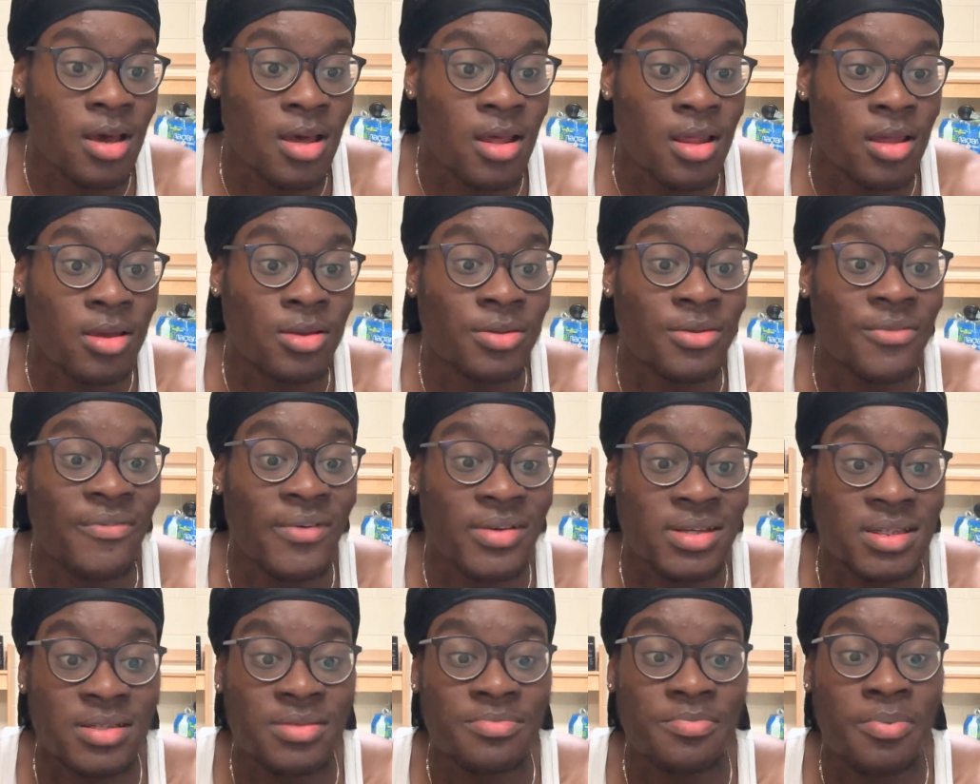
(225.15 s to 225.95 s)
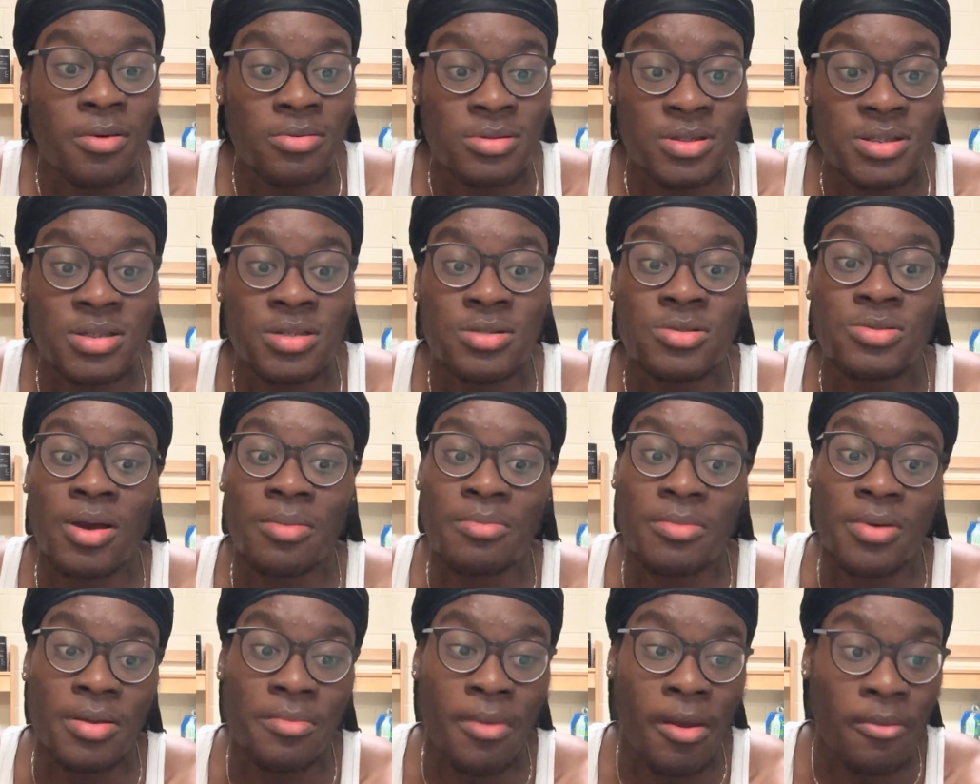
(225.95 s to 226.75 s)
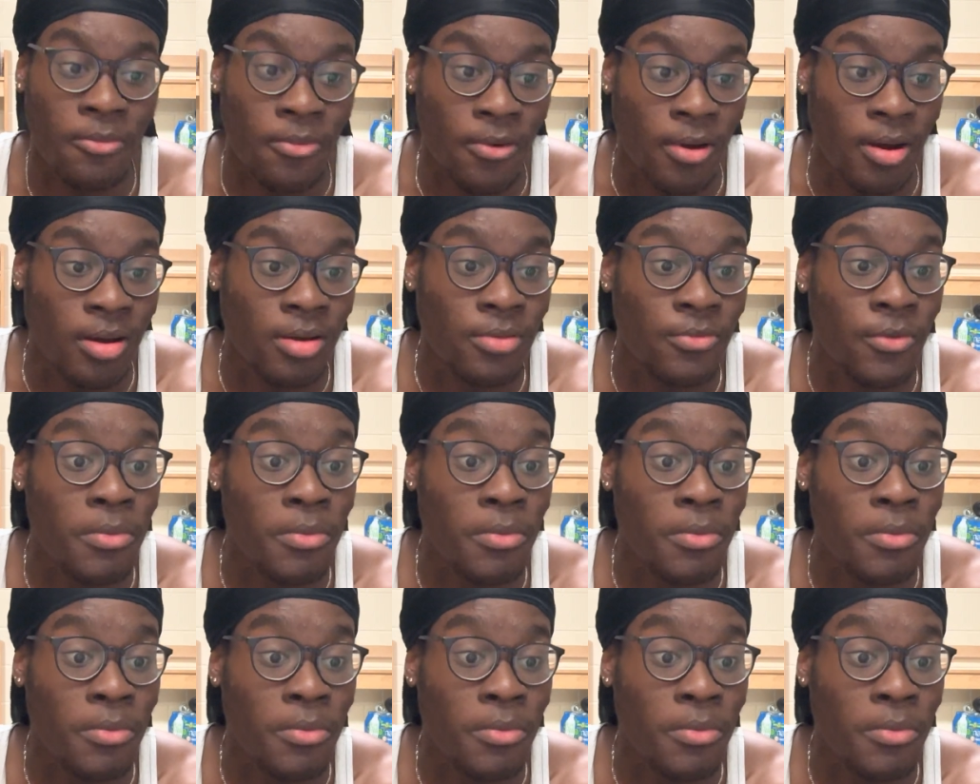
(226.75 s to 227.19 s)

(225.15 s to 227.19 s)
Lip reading: including fiction, poetry, drama, and memoir.